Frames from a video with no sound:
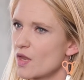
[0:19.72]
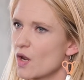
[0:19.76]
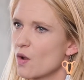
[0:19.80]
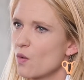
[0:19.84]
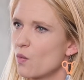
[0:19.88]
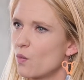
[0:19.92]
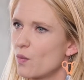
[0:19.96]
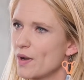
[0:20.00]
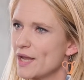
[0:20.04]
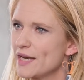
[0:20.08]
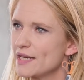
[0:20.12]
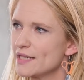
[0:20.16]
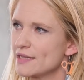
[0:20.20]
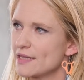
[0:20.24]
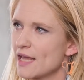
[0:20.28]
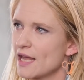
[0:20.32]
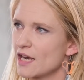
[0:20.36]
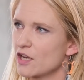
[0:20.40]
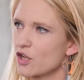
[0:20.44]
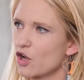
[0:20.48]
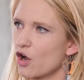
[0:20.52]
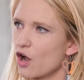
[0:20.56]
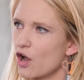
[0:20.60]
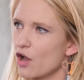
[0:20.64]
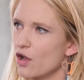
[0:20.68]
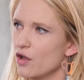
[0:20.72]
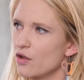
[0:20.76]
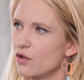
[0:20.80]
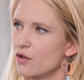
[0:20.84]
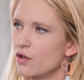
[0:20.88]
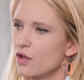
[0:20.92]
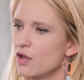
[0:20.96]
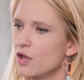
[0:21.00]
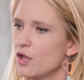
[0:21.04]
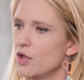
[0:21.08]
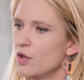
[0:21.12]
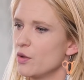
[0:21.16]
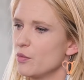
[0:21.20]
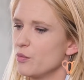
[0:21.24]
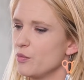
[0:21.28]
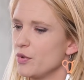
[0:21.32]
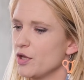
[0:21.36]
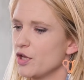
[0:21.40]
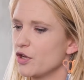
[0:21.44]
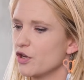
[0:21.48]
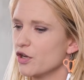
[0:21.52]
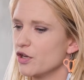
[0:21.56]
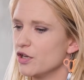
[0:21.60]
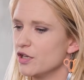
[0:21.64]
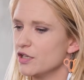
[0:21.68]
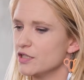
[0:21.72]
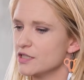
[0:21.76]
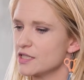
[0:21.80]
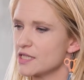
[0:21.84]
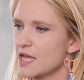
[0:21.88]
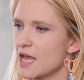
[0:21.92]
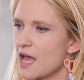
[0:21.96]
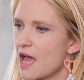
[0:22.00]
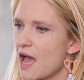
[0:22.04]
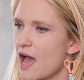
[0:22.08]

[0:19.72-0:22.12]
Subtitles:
Where did that go? Because